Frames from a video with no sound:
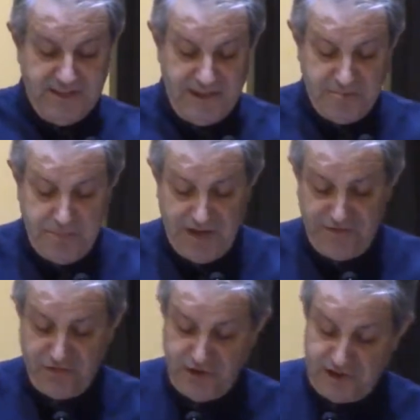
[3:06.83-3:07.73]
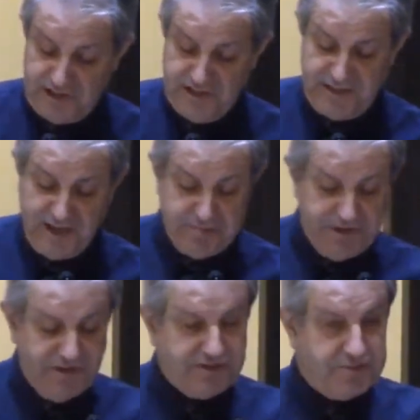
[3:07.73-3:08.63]
that metaphorically they
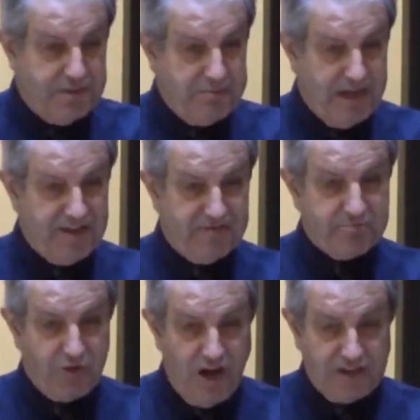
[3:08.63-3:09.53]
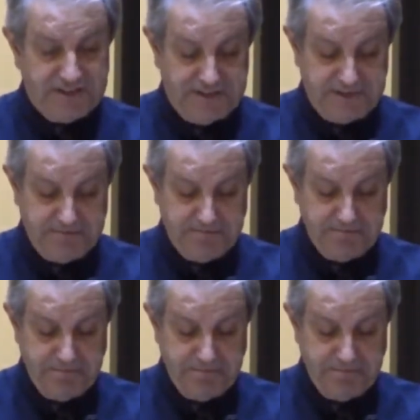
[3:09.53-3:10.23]
appeared to be made of bronze.